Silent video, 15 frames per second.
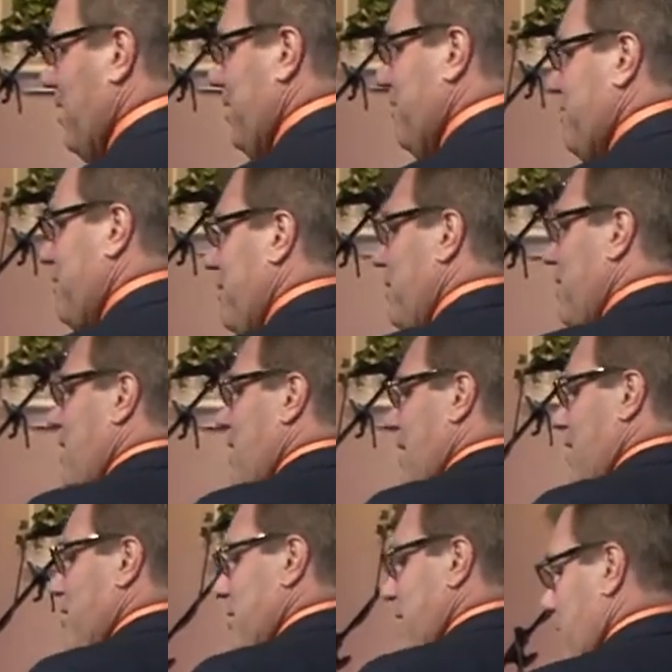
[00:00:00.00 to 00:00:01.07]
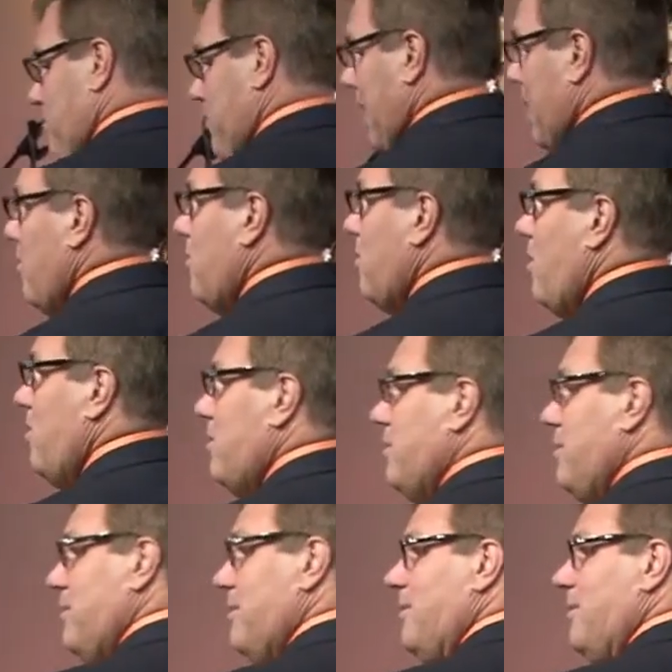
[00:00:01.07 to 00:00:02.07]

It's, it keeps right on going.